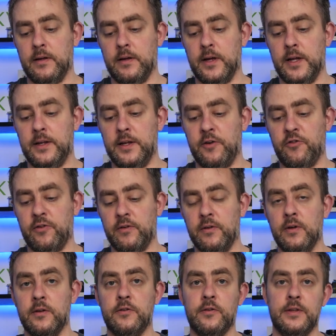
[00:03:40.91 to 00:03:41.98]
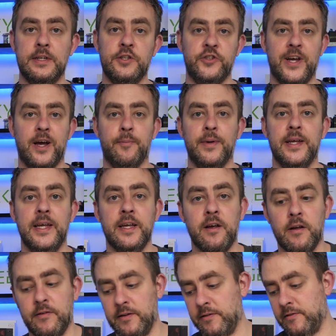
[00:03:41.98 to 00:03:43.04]
addition to the Xiaomi
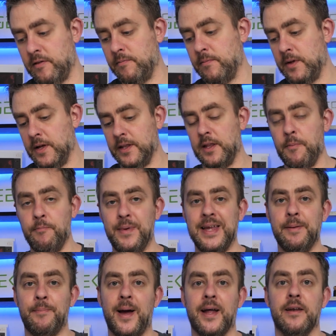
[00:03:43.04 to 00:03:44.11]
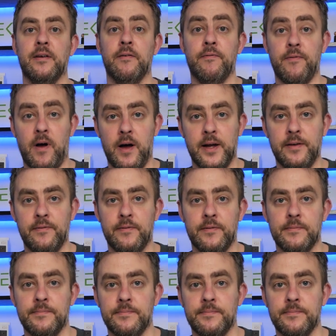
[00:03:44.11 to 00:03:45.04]
ecosystem, the Mi Band 5.